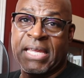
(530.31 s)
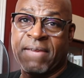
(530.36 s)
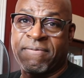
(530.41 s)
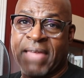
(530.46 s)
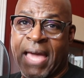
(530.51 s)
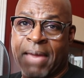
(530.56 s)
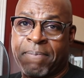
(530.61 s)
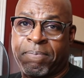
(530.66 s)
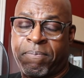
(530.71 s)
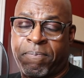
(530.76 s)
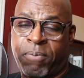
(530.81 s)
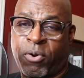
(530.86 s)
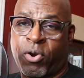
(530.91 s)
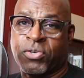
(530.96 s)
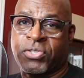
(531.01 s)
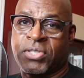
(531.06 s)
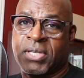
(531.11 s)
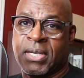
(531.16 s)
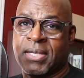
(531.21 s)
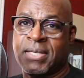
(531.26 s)
If that
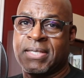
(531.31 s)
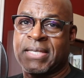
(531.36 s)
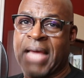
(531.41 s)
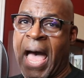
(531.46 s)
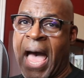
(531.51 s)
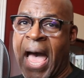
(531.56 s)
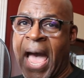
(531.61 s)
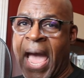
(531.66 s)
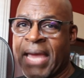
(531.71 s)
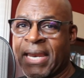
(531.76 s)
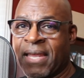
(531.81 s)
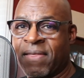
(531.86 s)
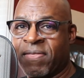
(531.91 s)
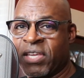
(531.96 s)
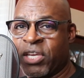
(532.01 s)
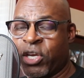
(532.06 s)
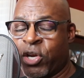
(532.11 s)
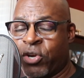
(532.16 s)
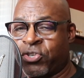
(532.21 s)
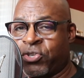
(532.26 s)
person died in the
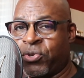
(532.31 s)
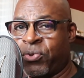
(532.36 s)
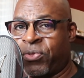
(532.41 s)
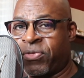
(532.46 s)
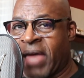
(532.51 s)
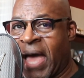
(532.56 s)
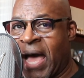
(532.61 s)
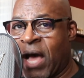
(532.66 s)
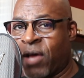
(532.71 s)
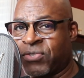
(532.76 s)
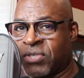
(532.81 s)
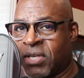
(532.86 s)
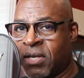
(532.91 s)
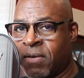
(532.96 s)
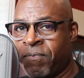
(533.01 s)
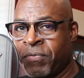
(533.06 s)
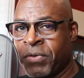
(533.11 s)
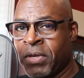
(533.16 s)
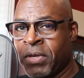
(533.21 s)
year 2000,